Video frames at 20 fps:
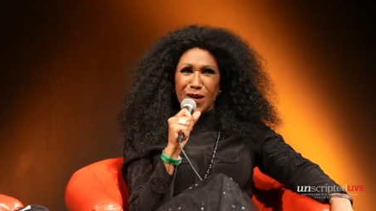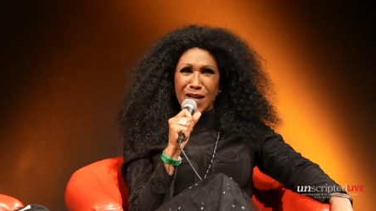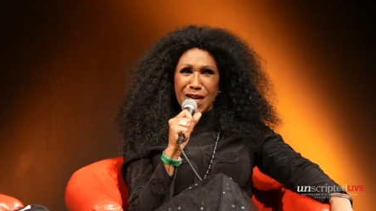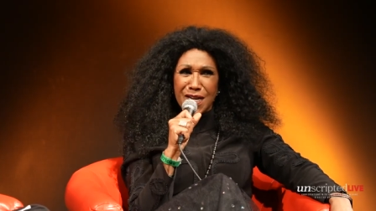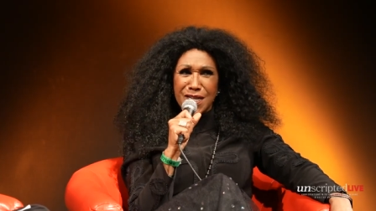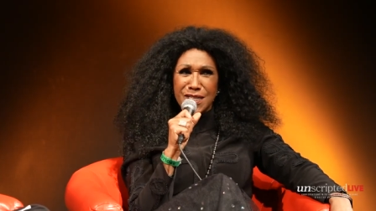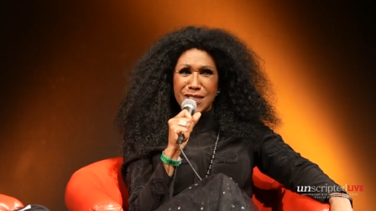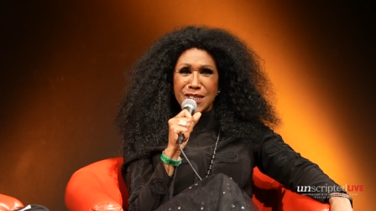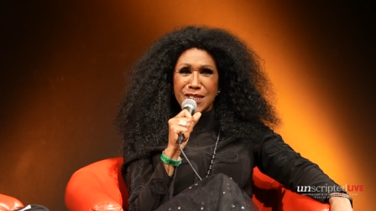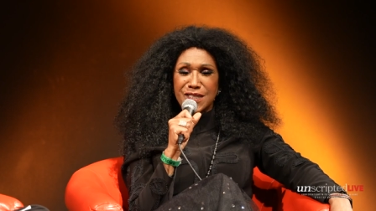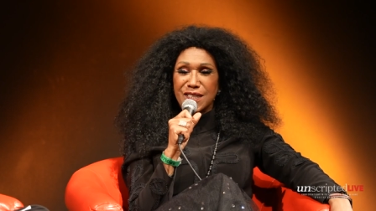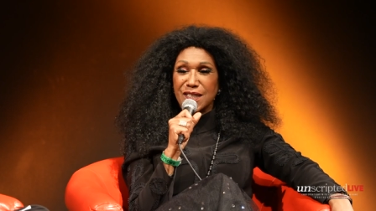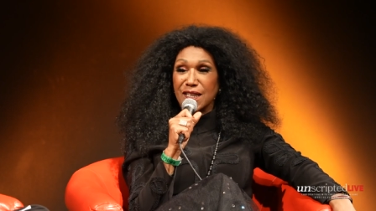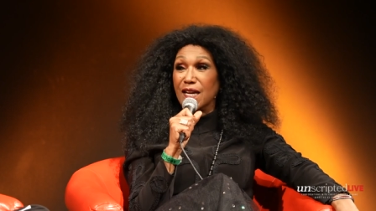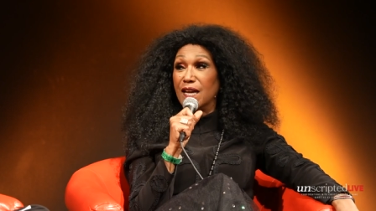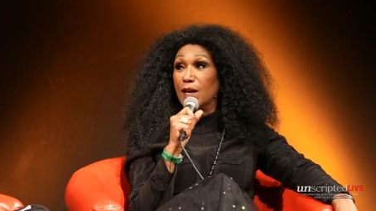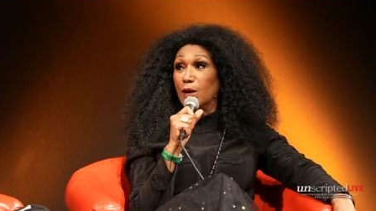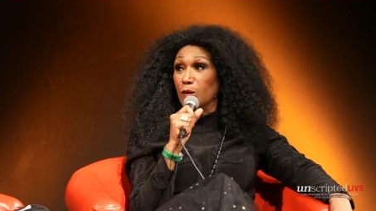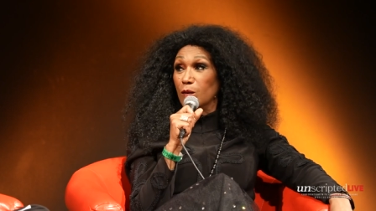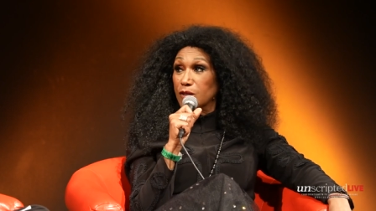serious
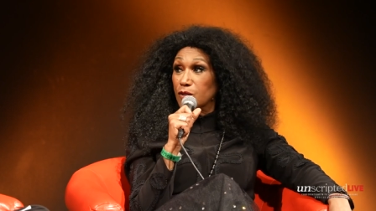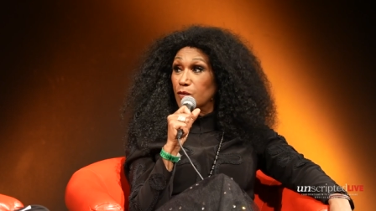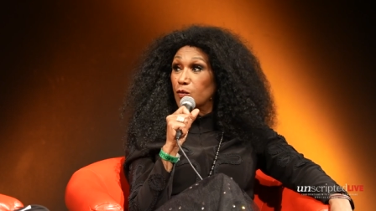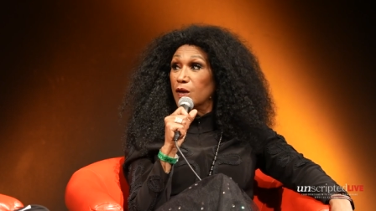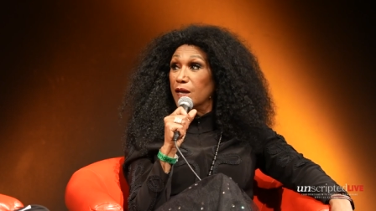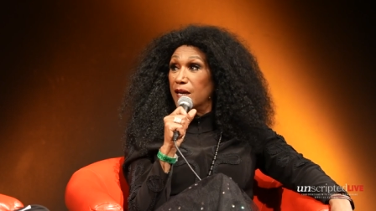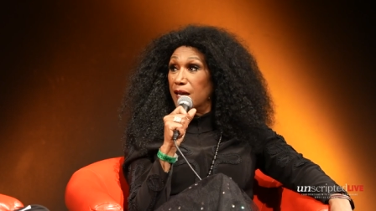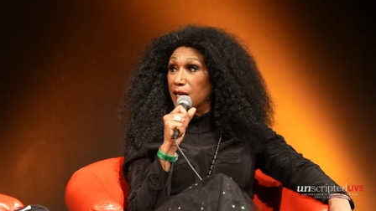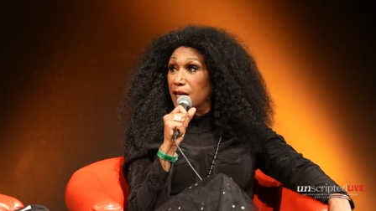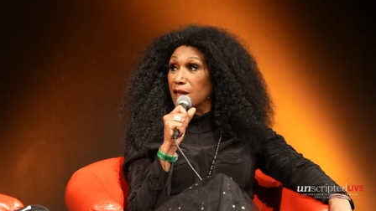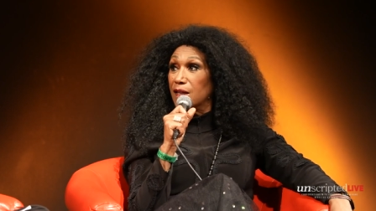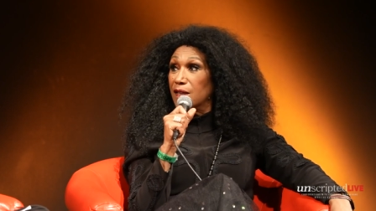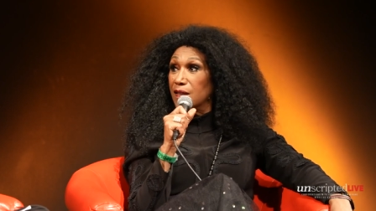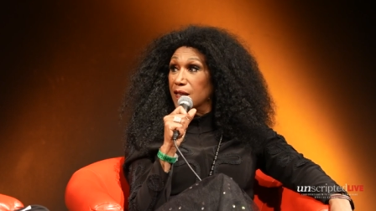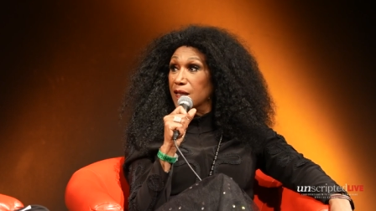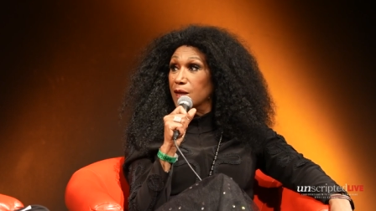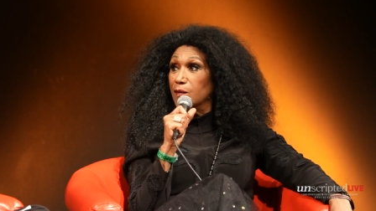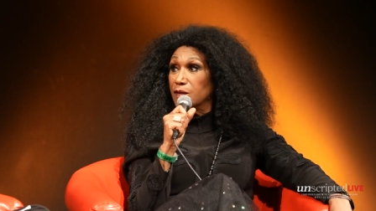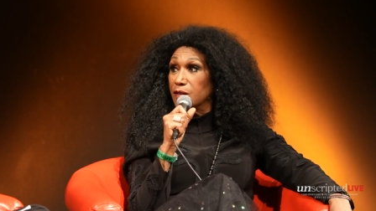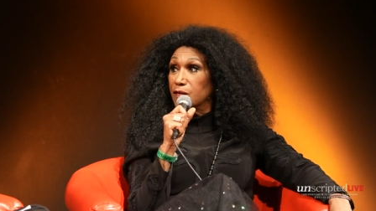and it was real.
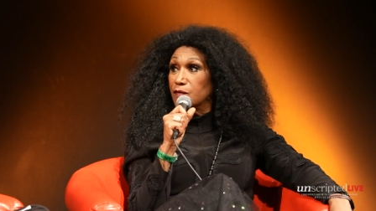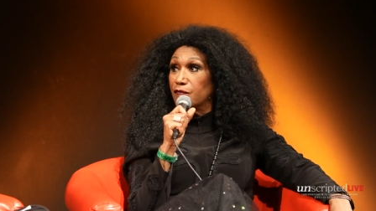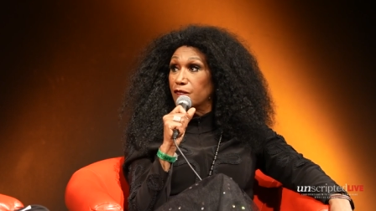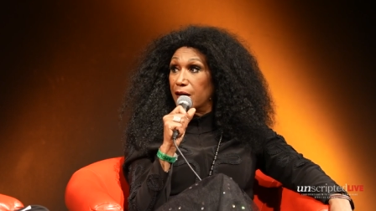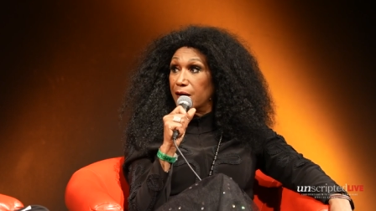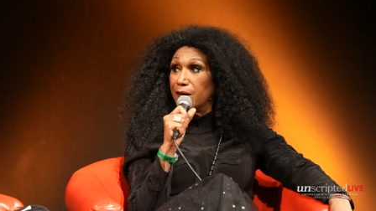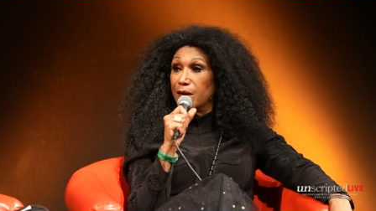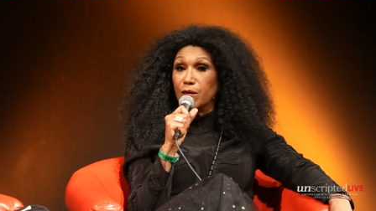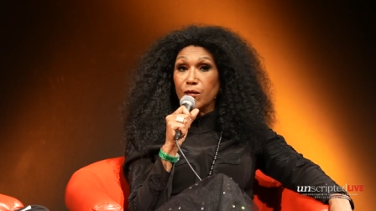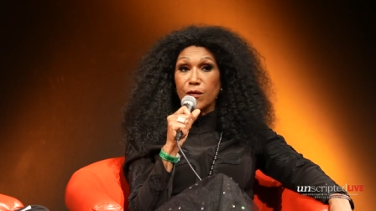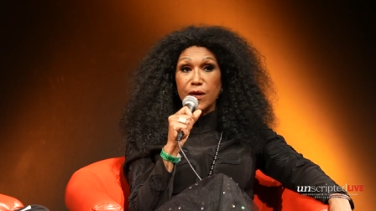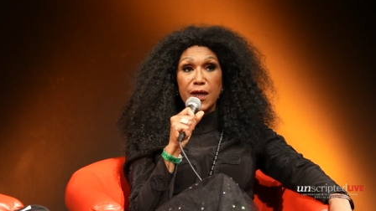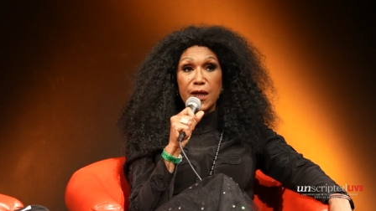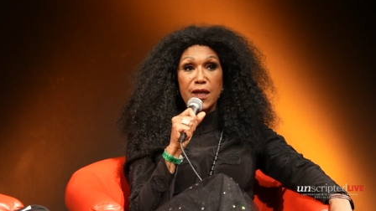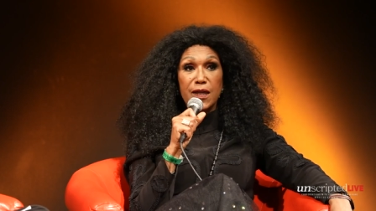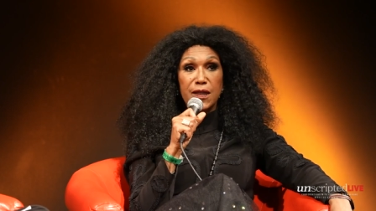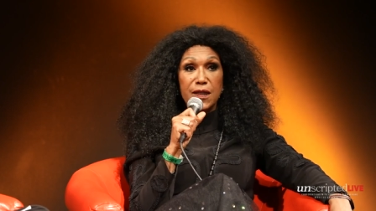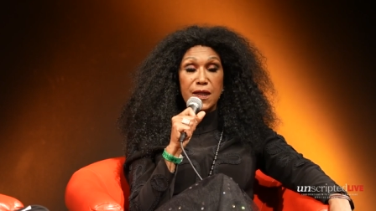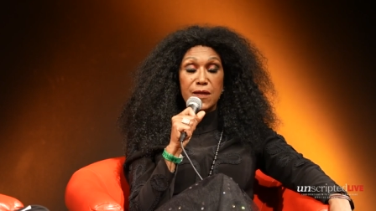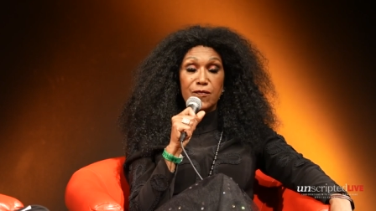It was very
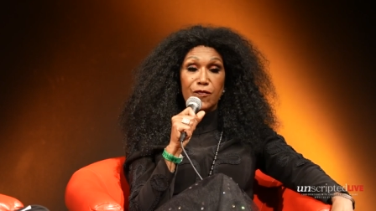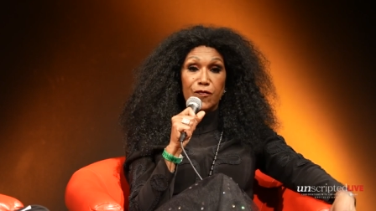real. And